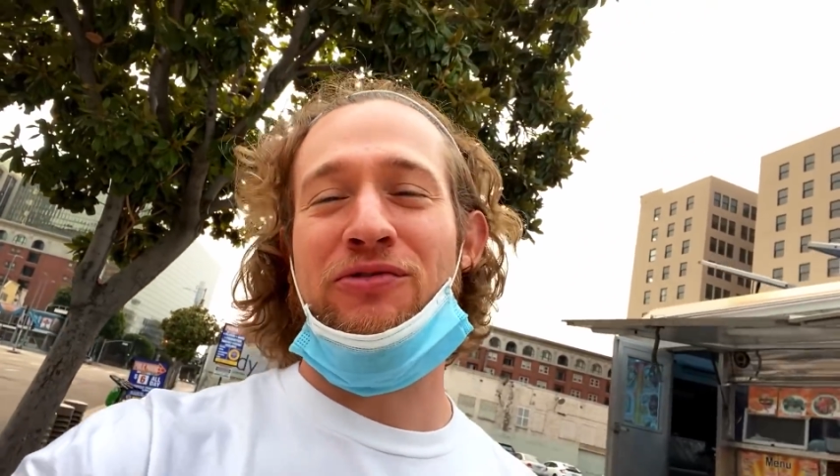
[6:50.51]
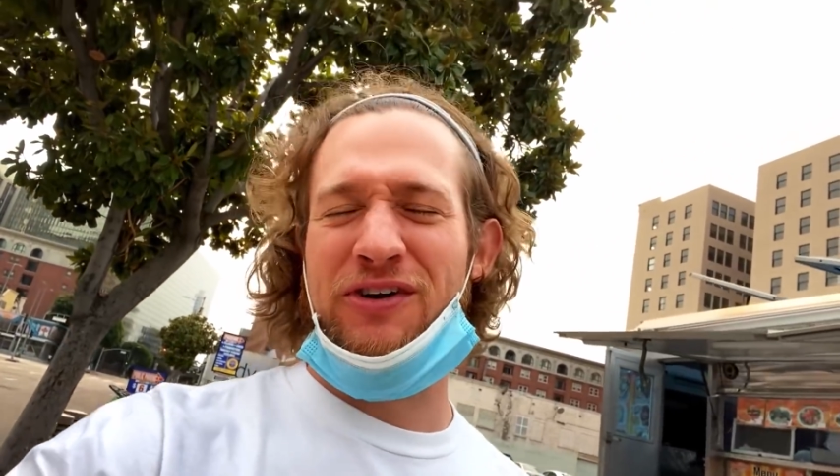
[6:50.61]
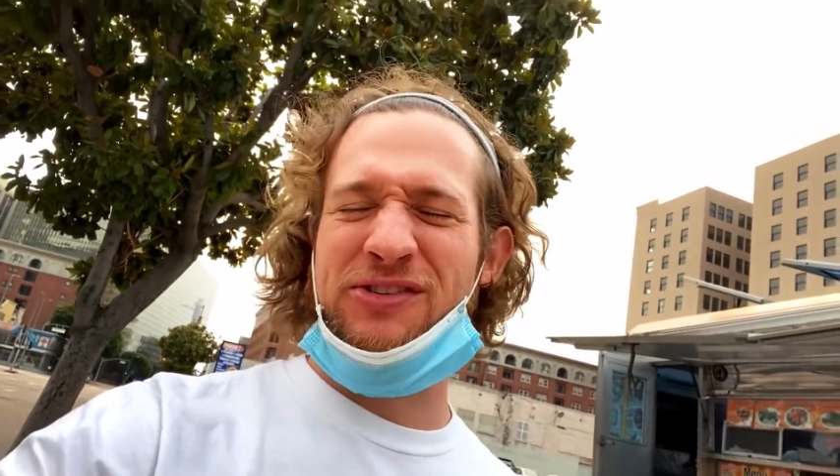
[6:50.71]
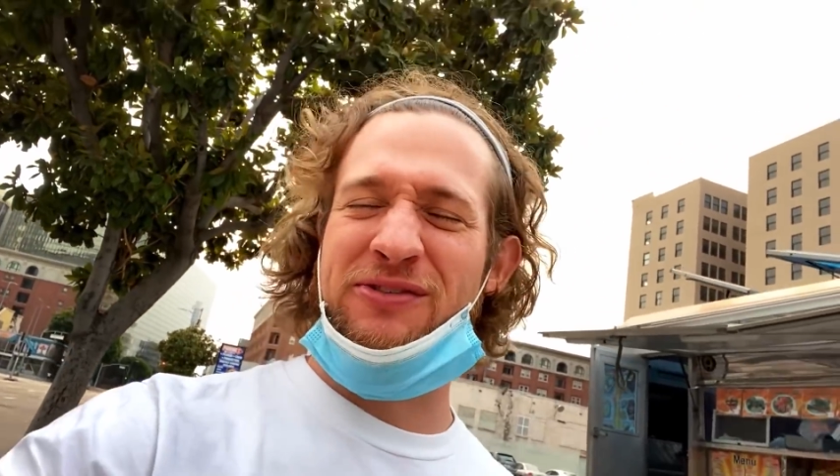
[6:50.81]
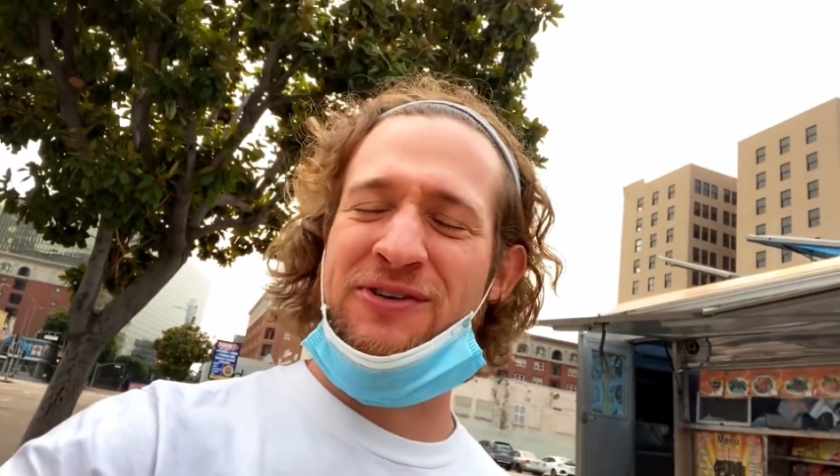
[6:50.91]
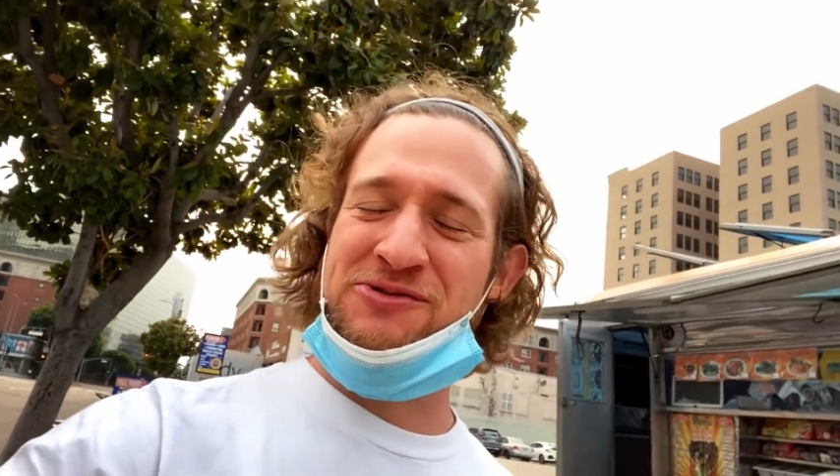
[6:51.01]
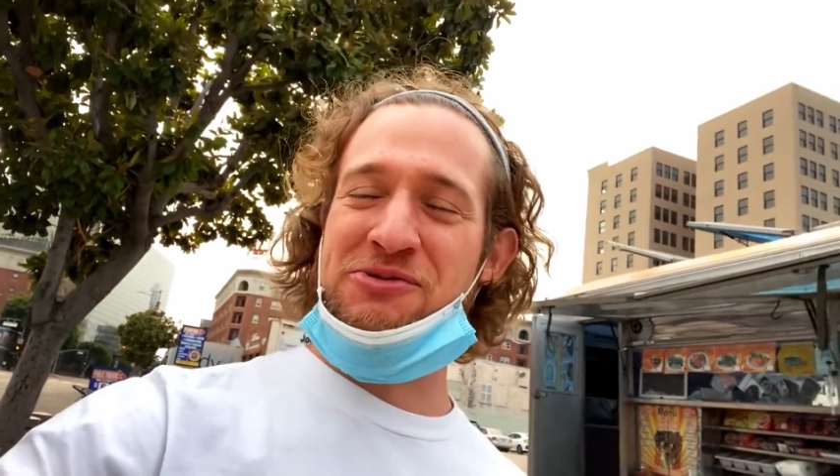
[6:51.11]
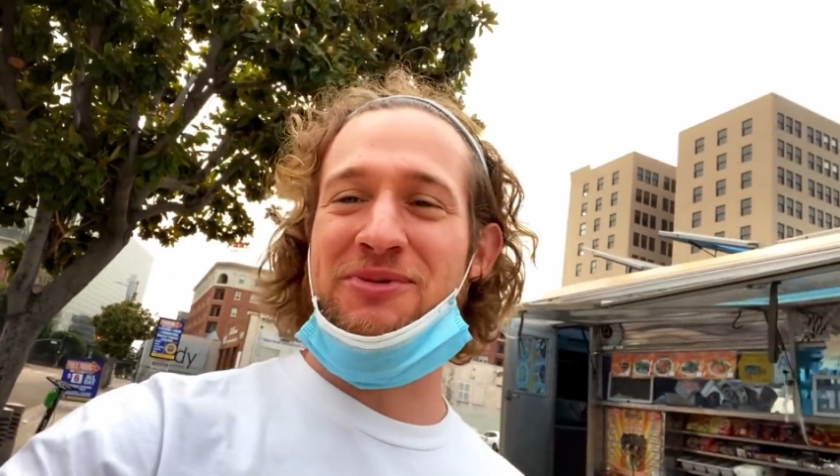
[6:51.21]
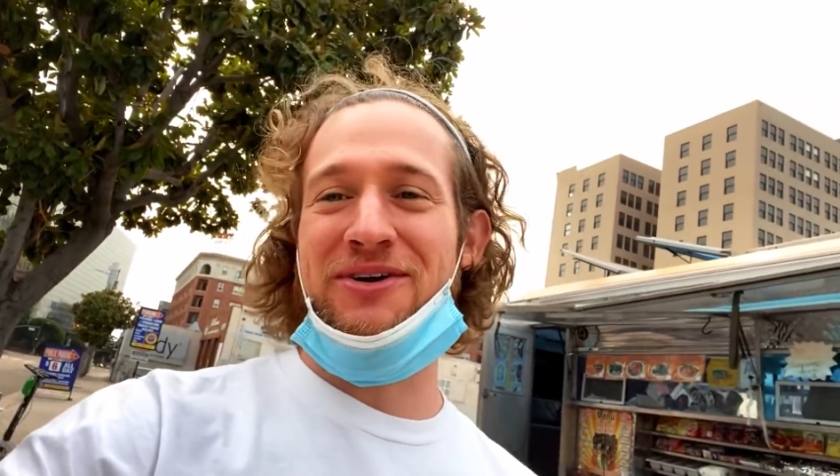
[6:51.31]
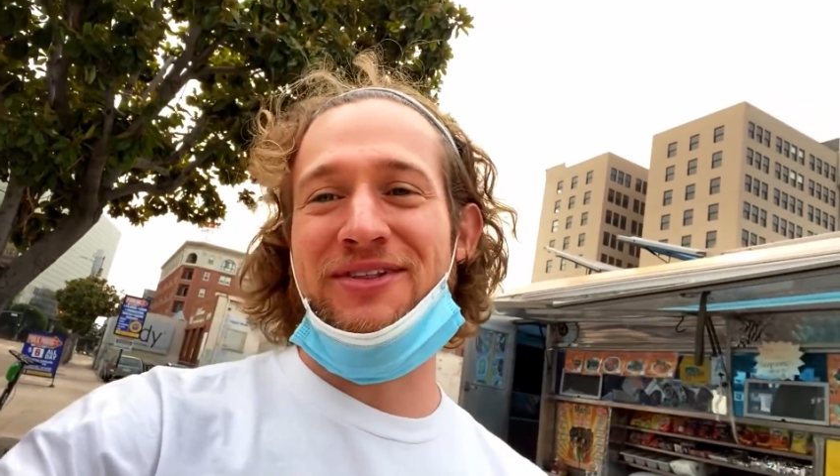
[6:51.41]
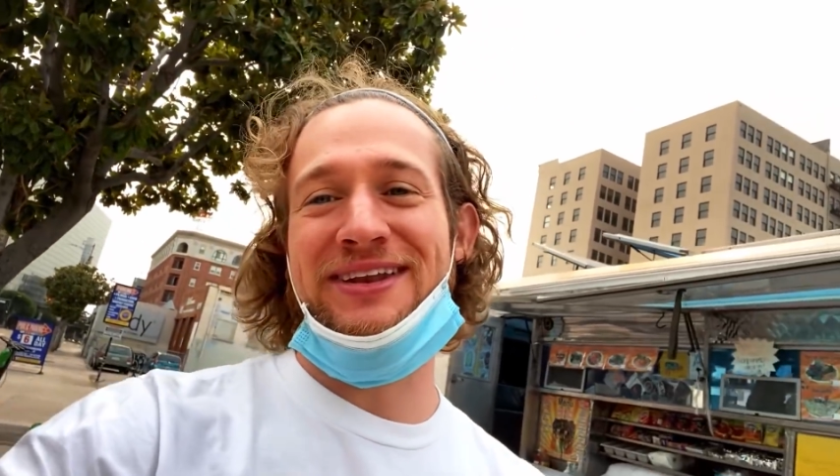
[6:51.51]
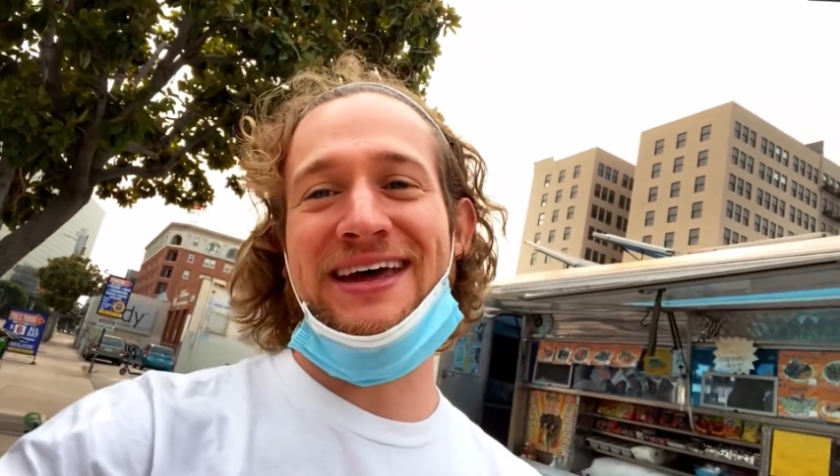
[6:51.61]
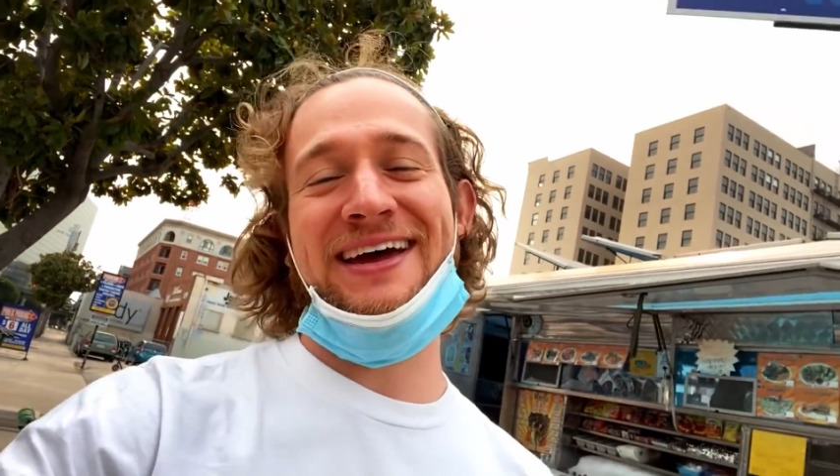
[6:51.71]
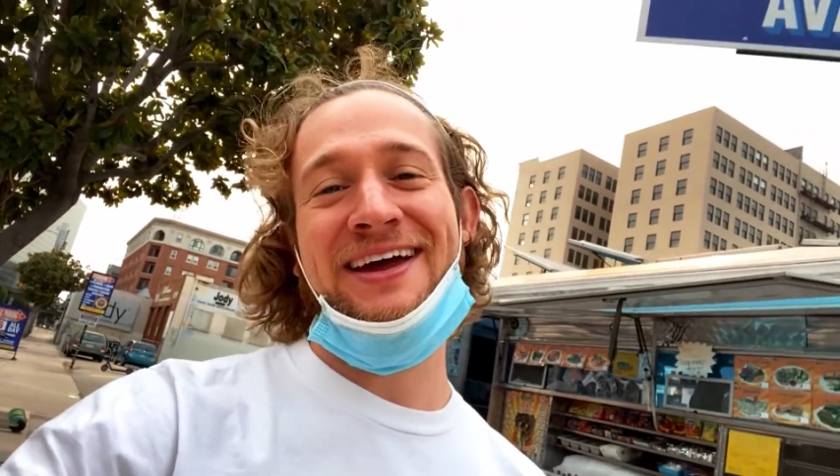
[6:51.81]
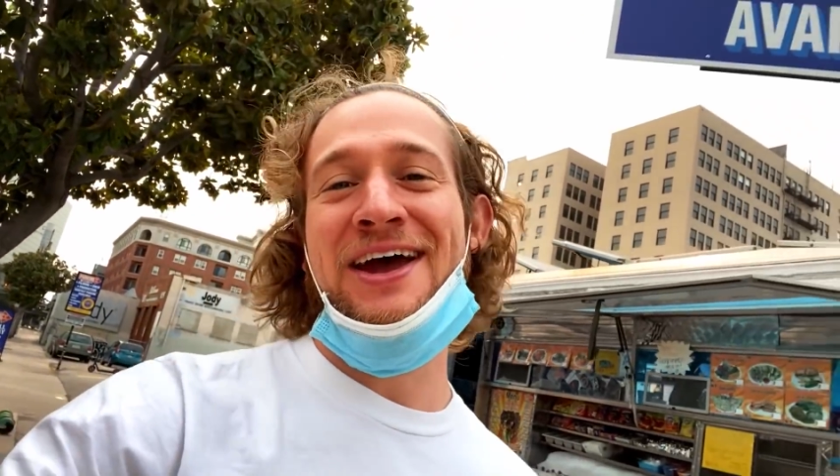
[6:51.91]
first official meal of the
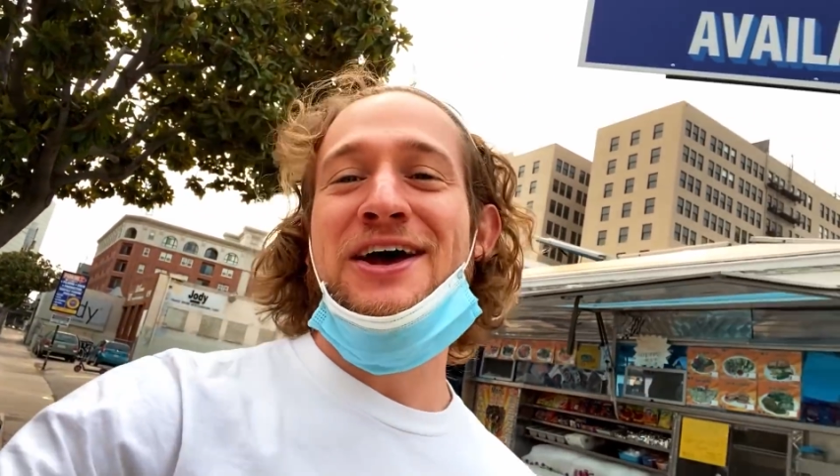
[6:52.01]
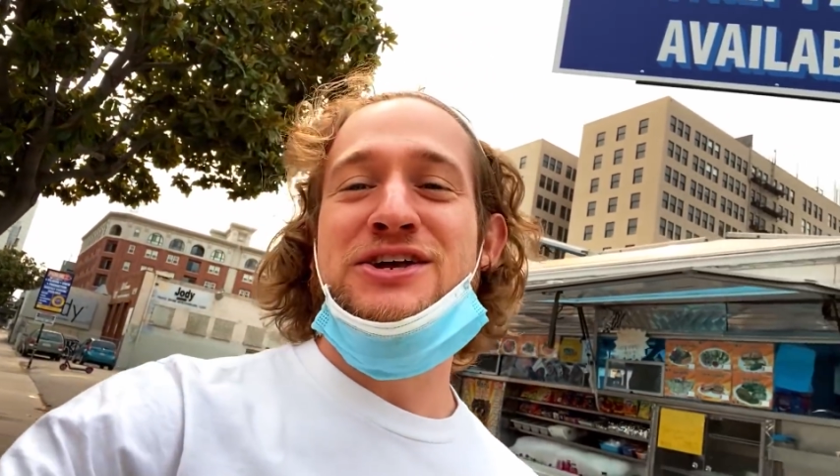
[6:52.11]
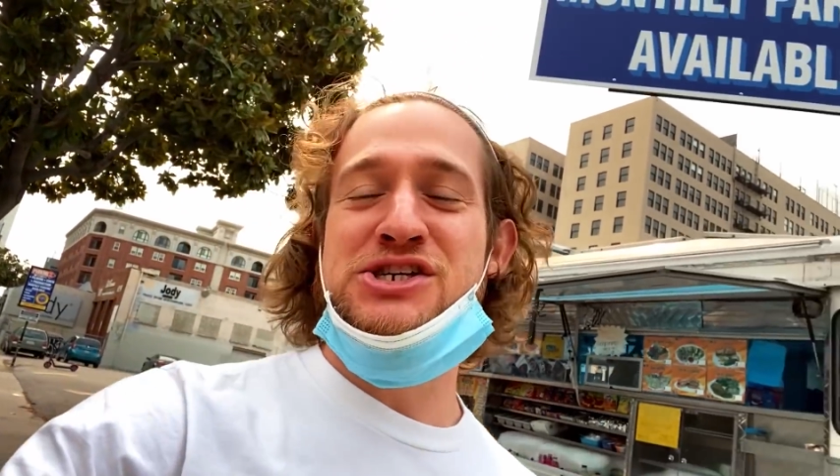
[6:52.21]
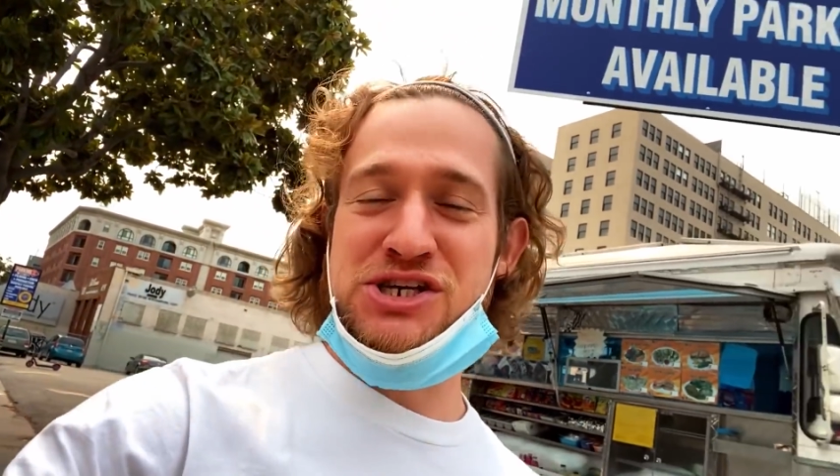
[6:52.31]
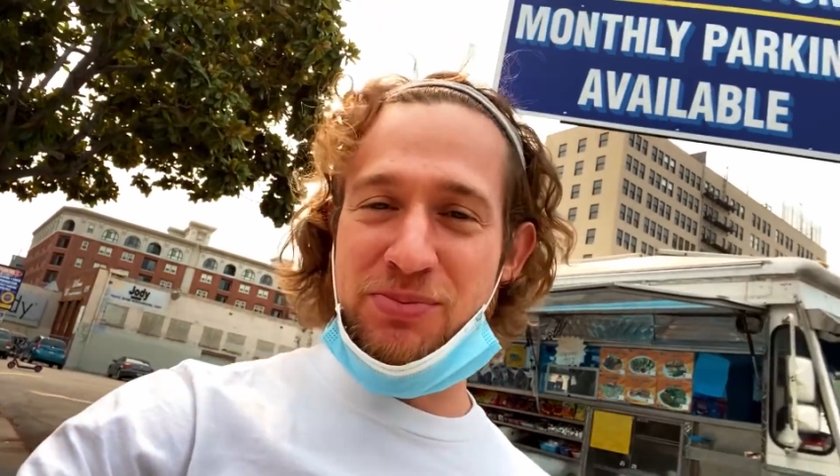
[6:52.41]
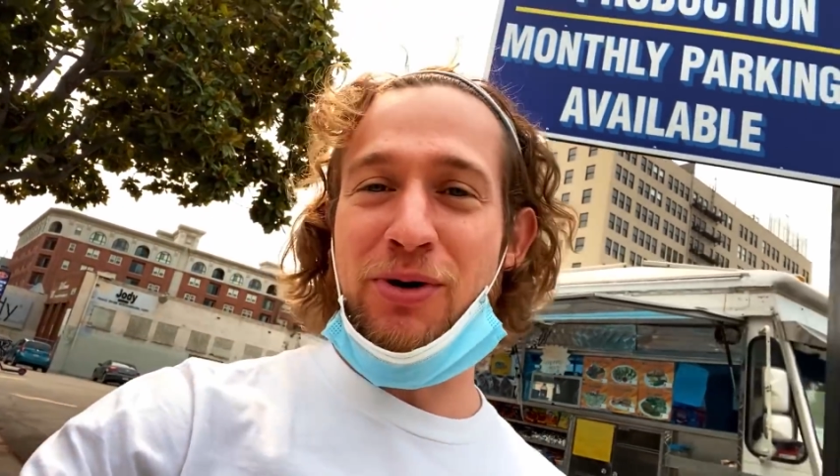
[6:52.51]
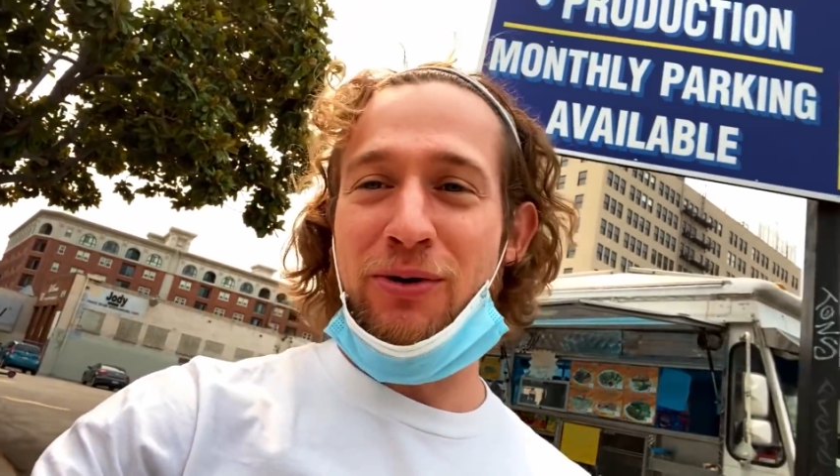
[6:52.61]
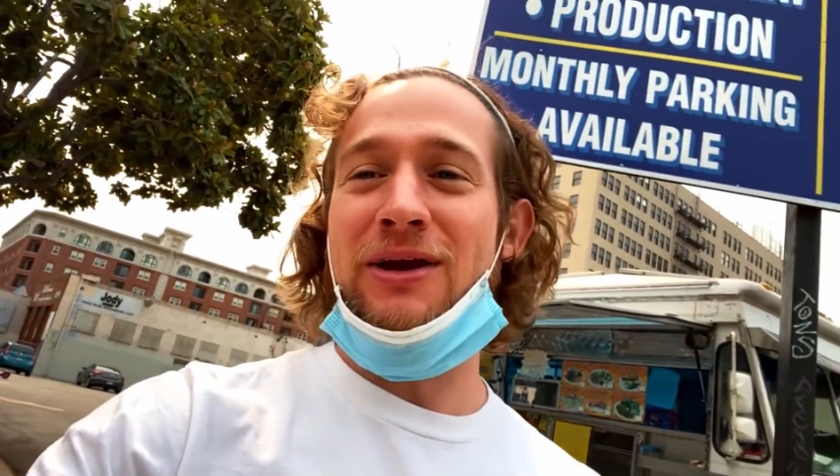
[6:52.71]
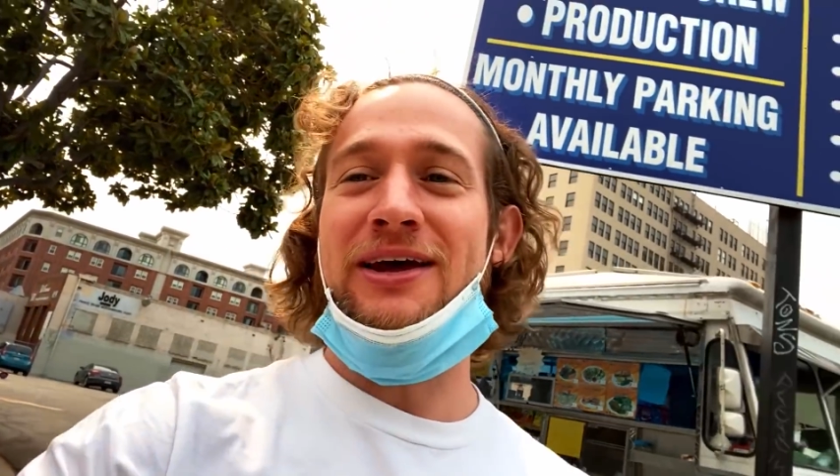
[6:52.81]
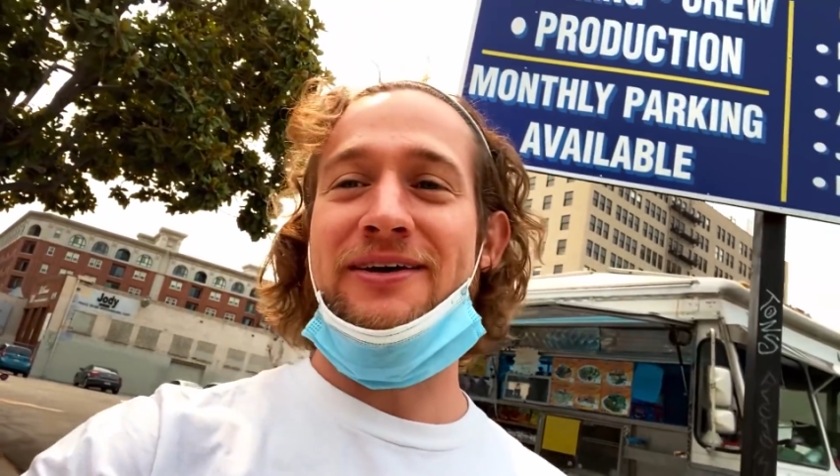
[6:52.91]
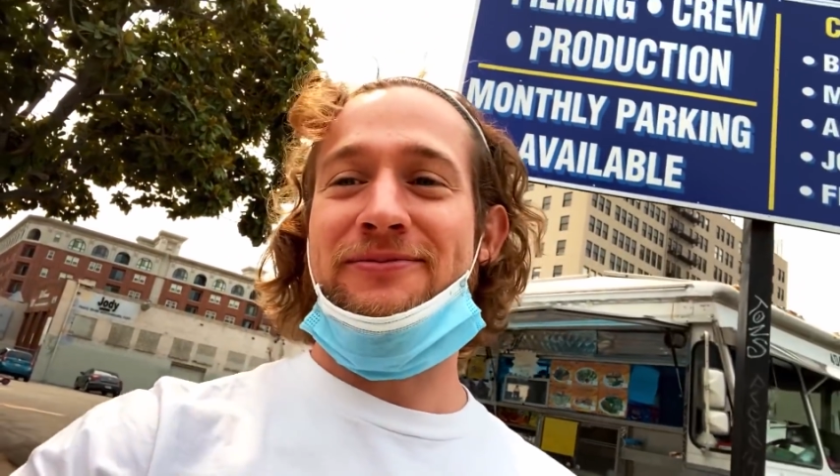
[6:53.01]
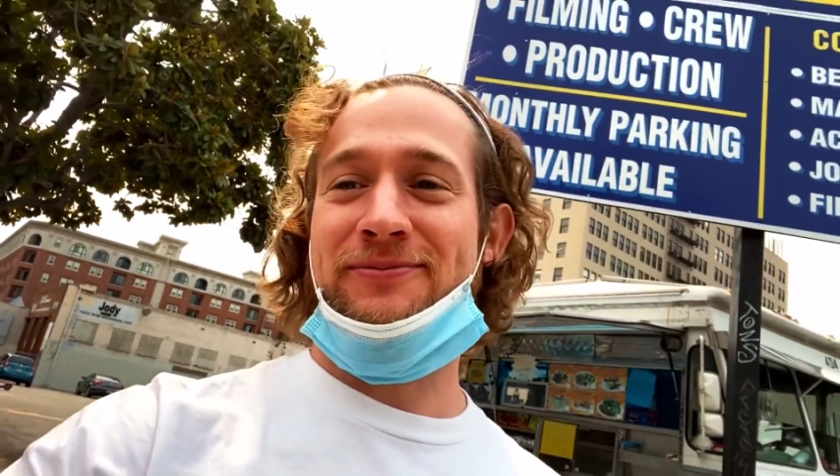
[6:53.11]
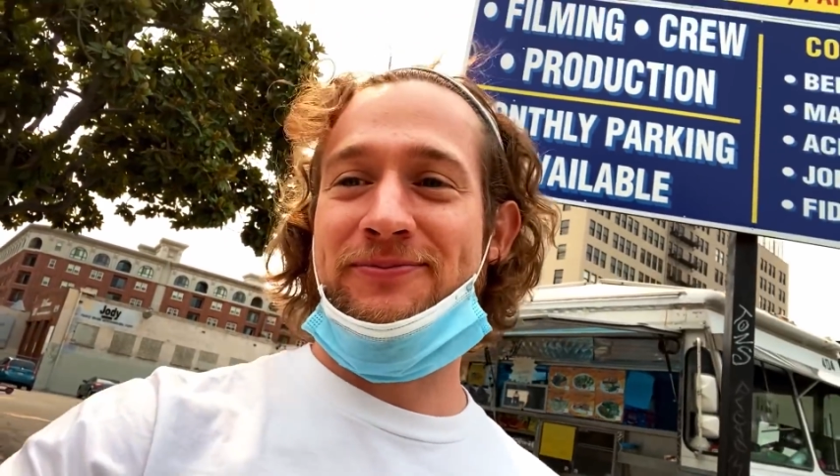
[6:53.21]
day, Chipotle.